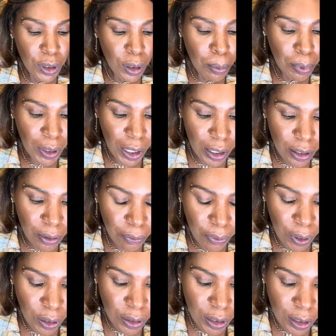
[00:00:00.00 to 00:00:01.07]
apply the
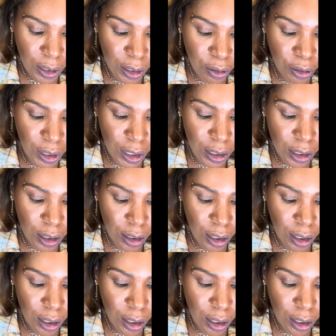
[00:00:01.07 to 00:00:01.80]
Kiss